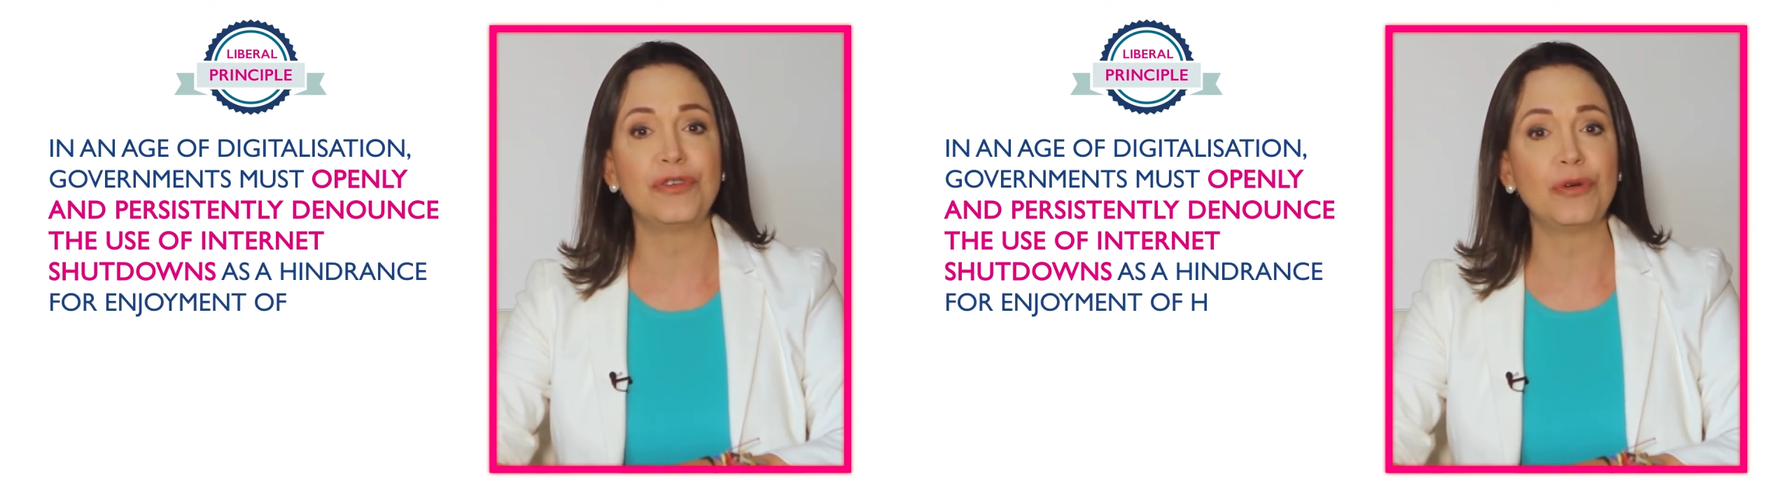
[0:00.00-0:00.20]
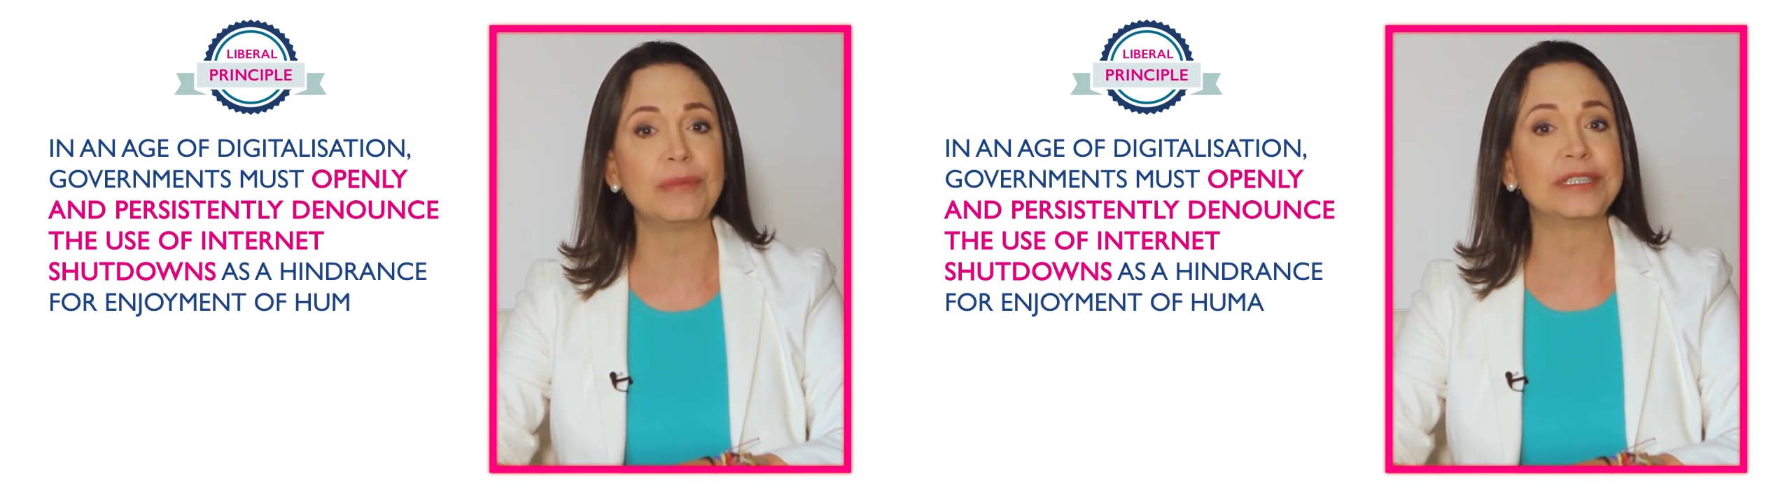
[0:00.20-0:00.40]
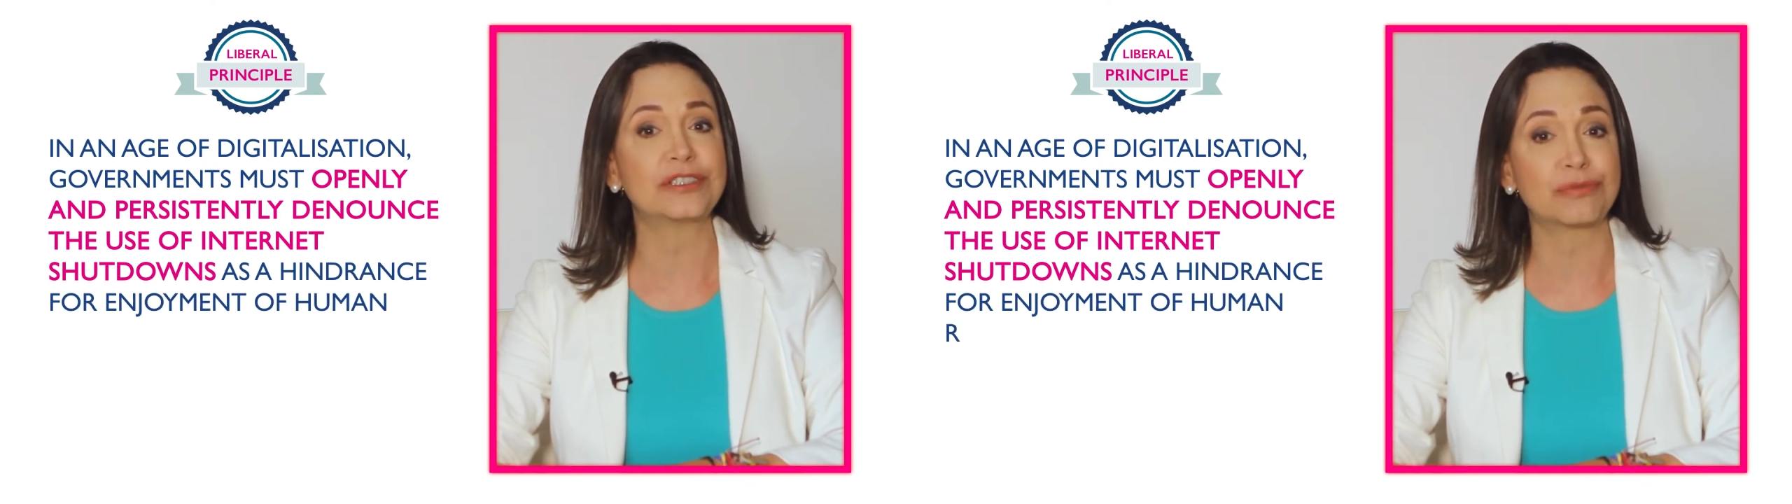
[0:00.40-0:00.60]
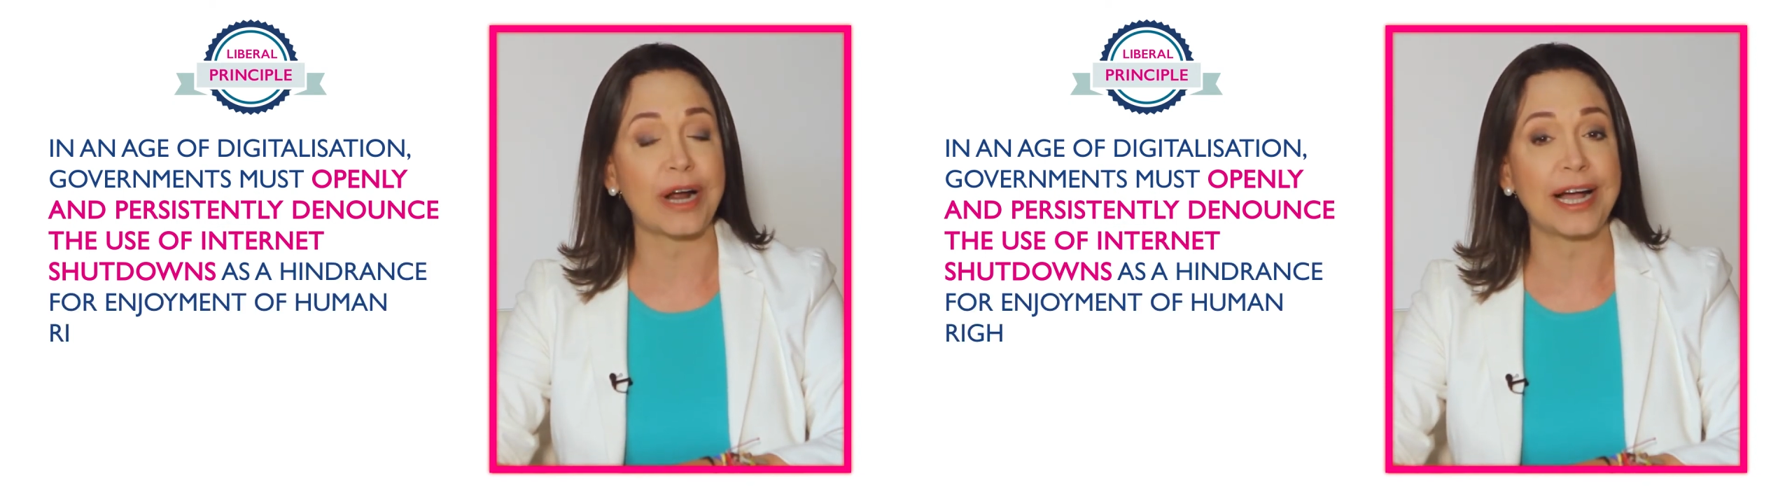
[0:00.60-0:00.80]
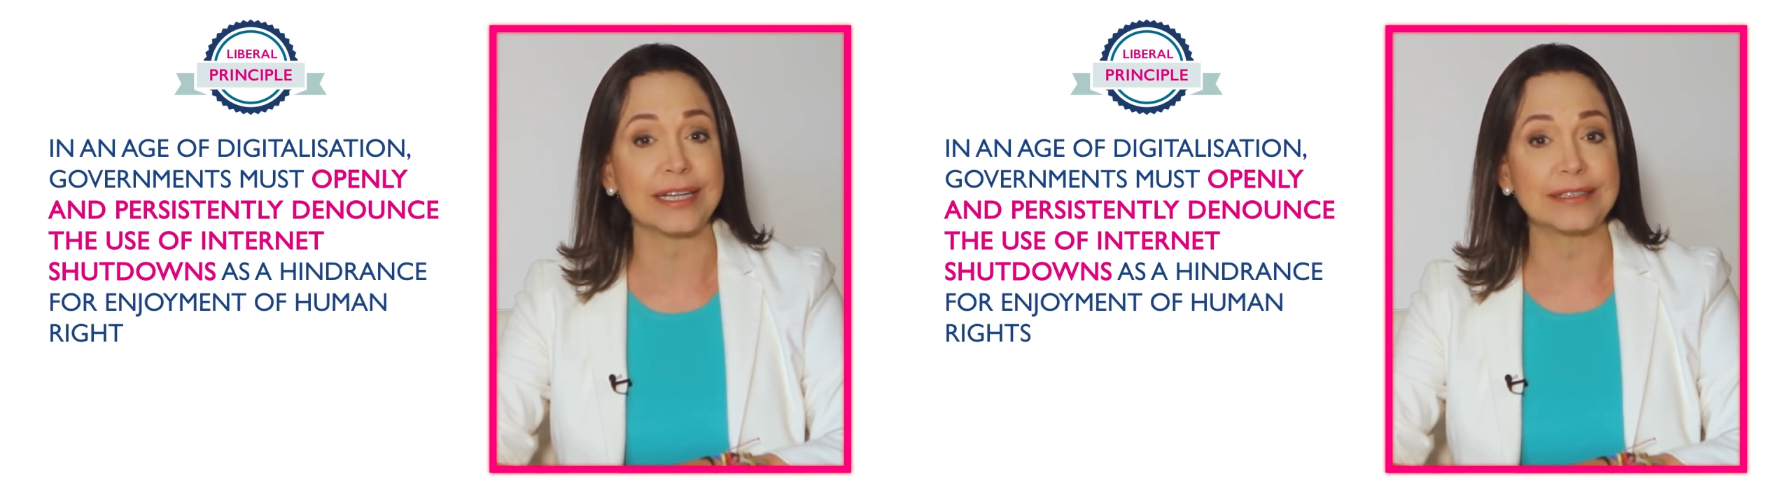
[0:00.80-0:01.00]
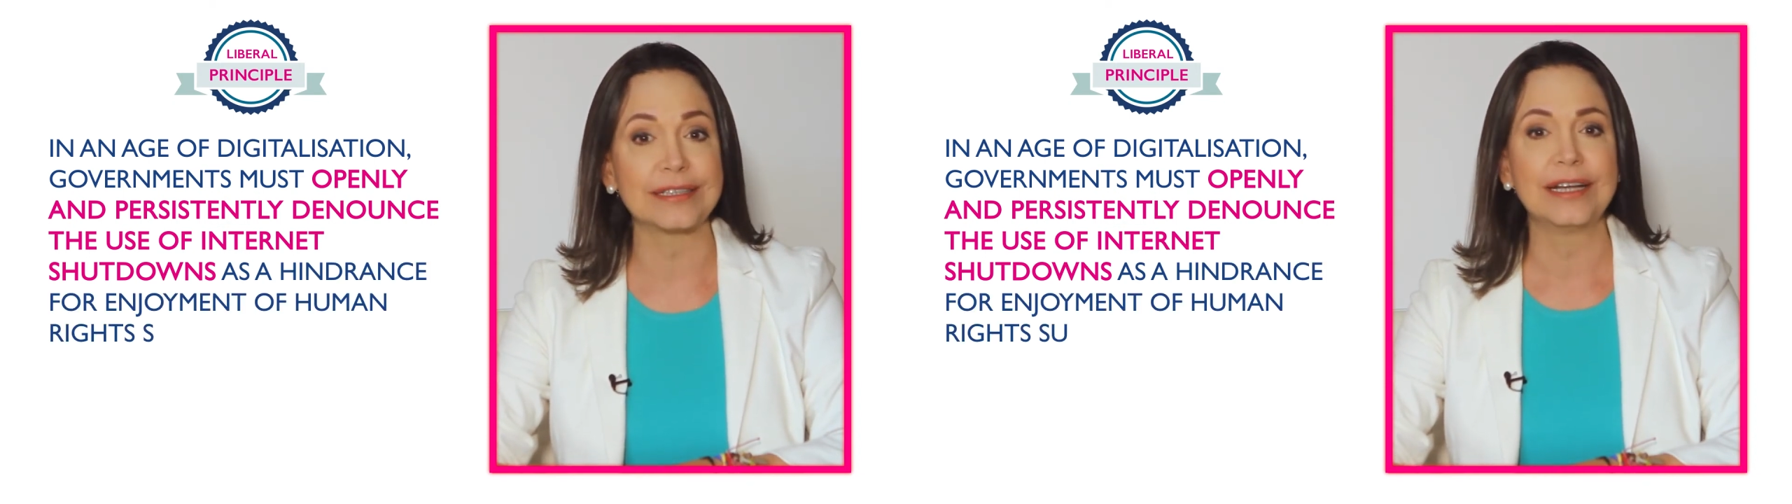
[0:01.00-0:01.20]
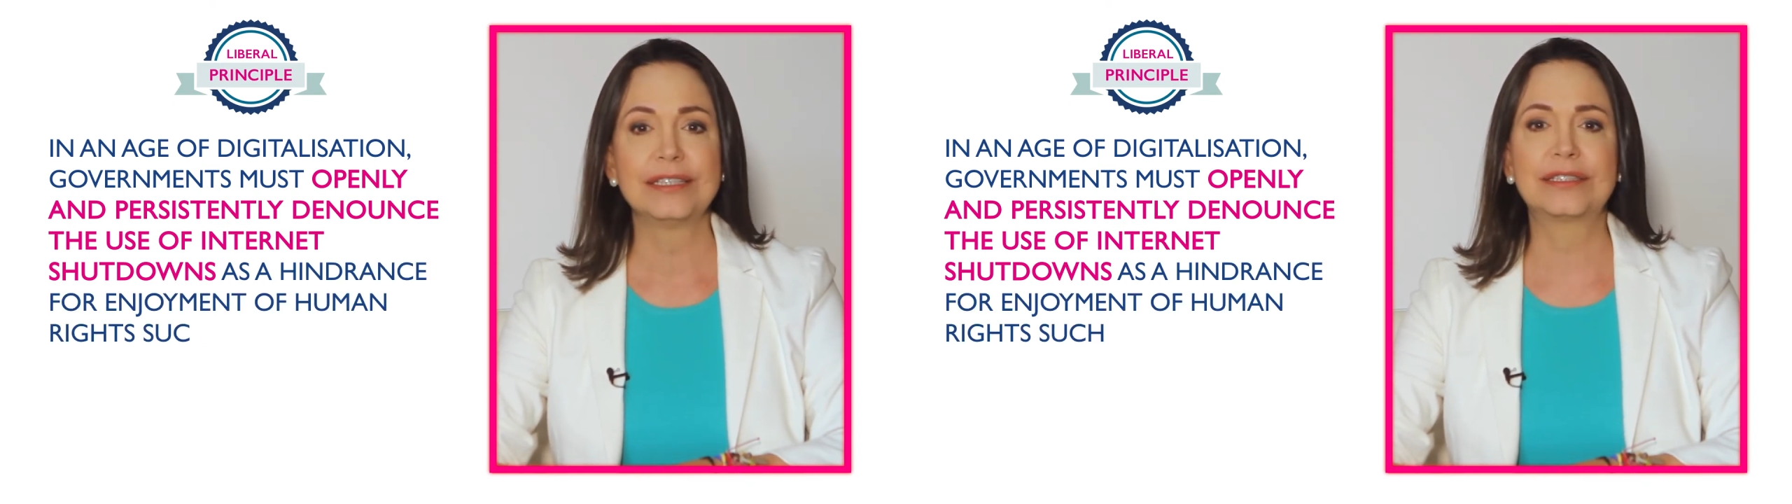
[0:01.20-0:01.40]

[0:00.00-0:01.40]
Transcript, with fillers: human rights